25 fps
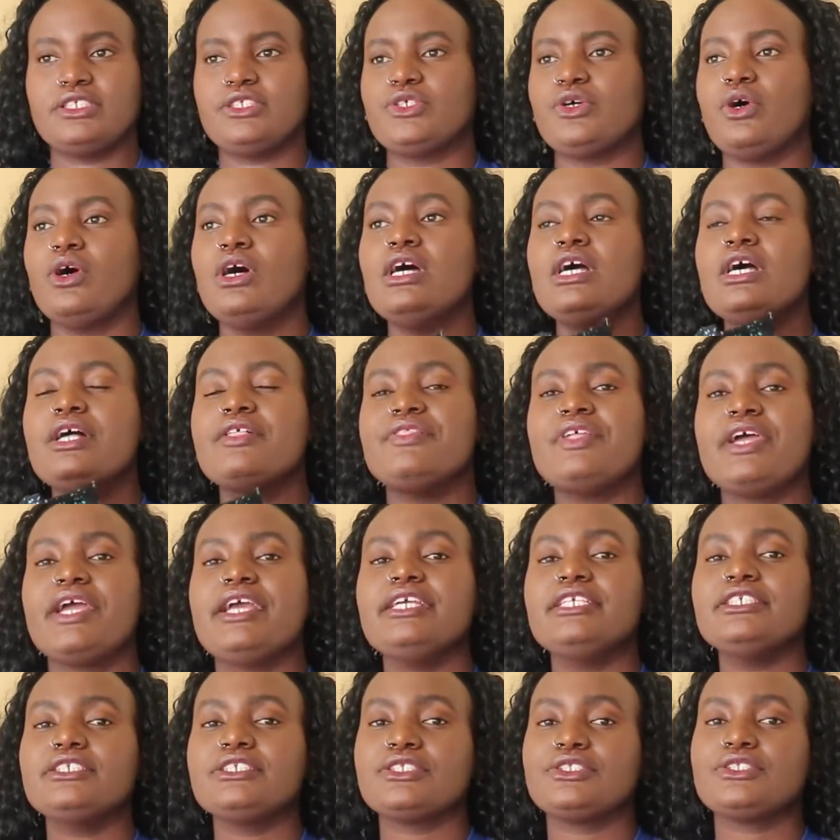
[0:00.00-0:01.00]
So there
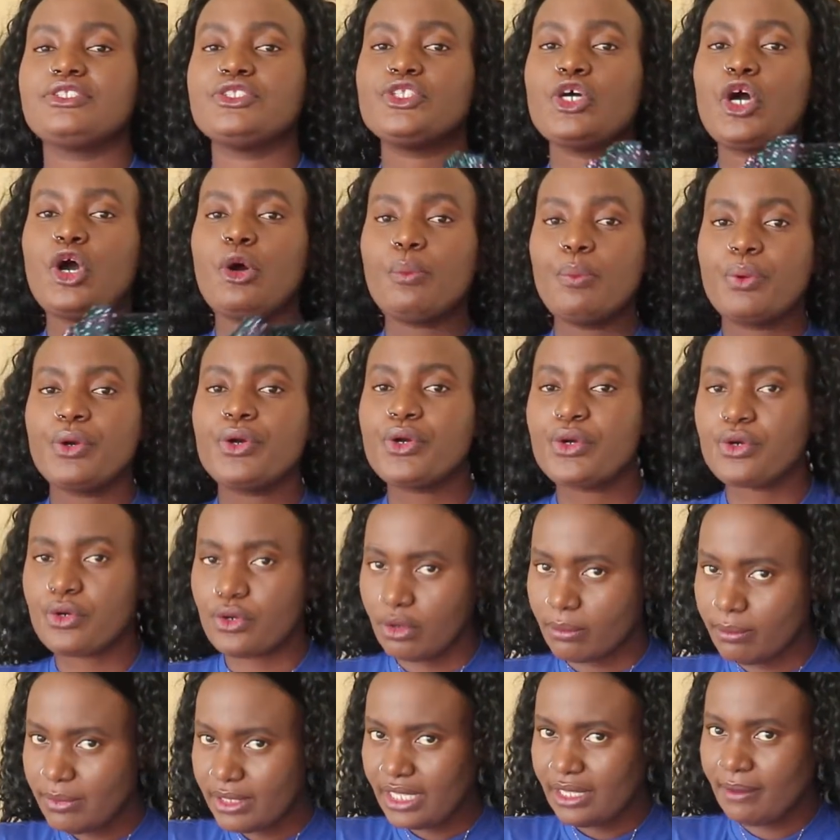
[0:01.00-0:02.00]
is no
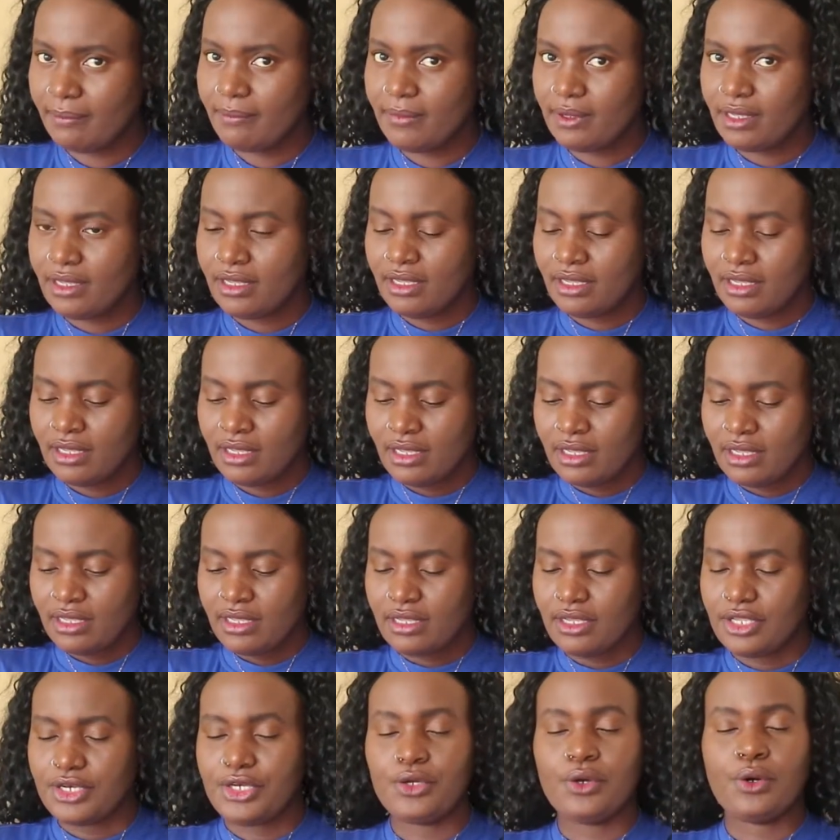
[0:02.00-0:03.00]
problem
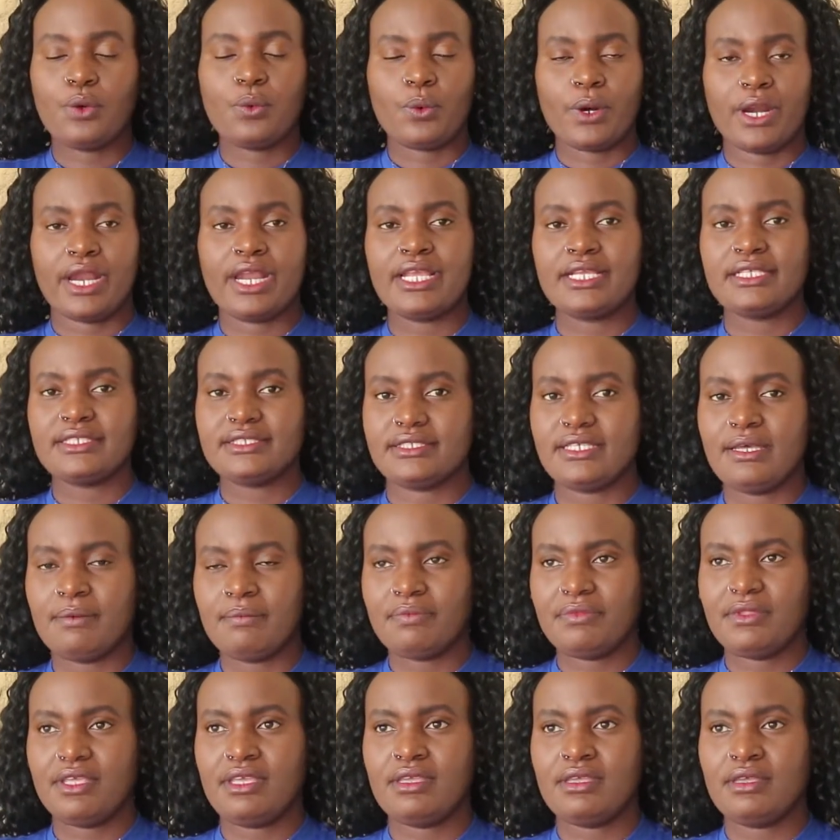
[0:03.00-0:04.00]
not wearing
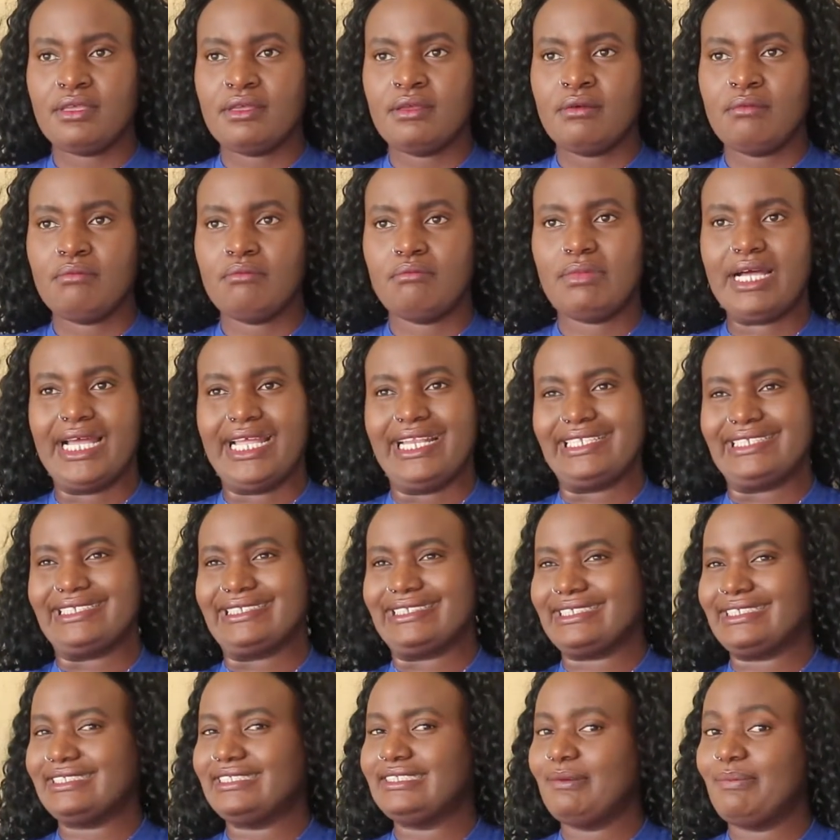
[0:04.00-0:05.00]
something, but
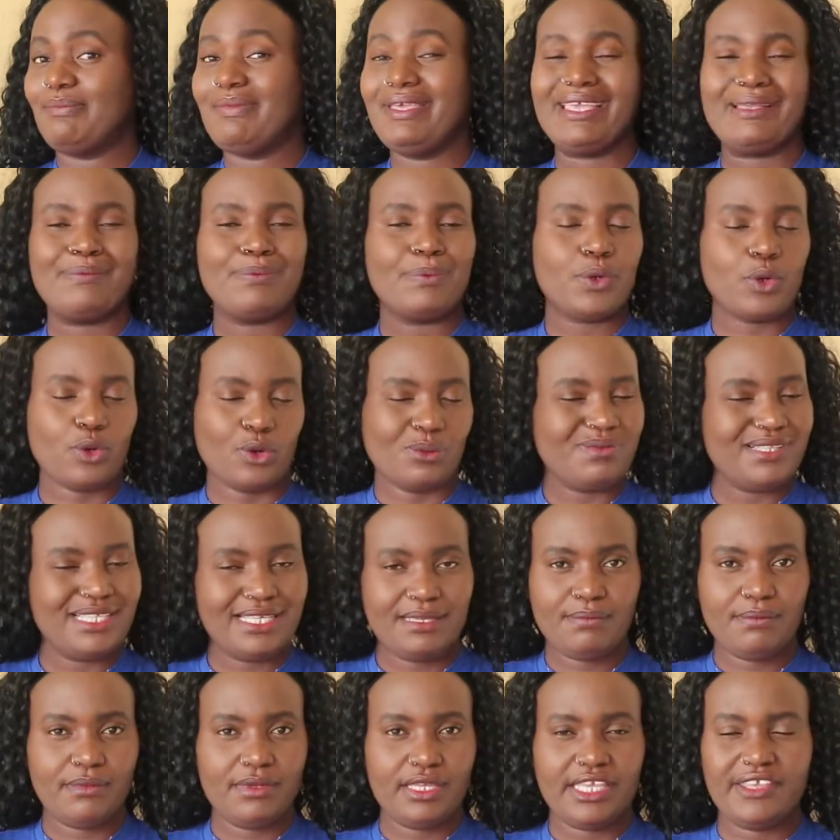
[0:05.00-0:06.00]
it's a big problem
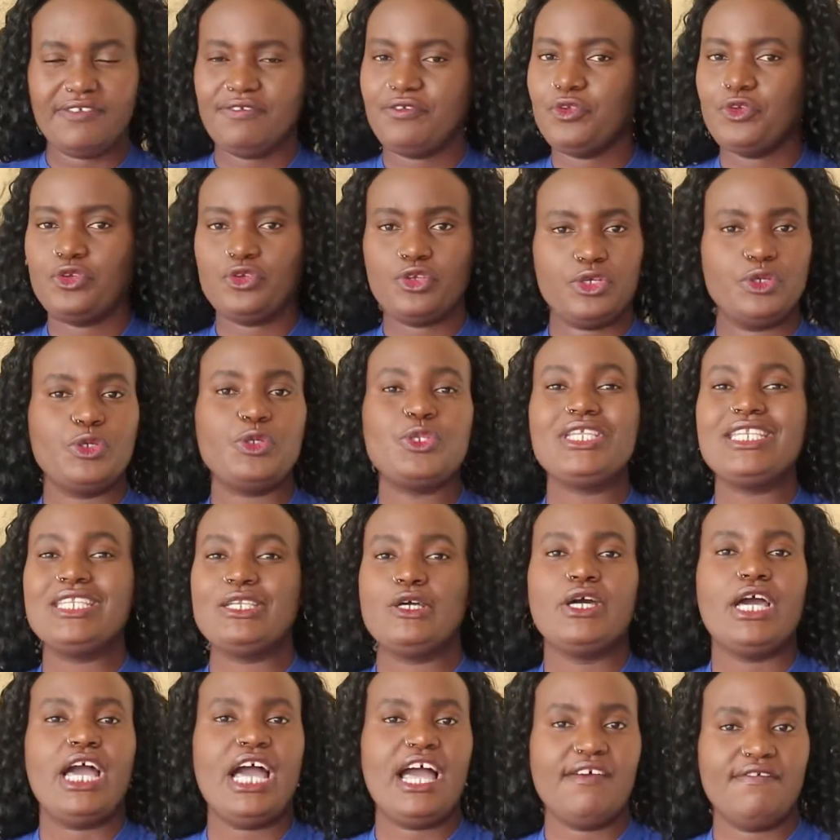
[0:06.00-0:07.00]
if you did
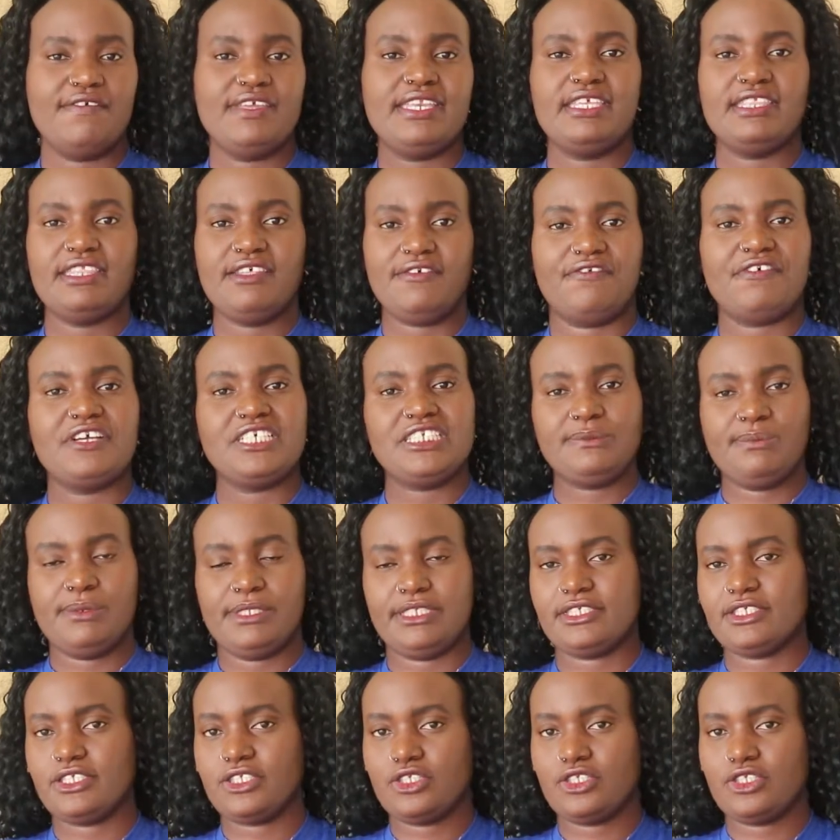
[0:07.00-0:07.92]
not have it in the first place.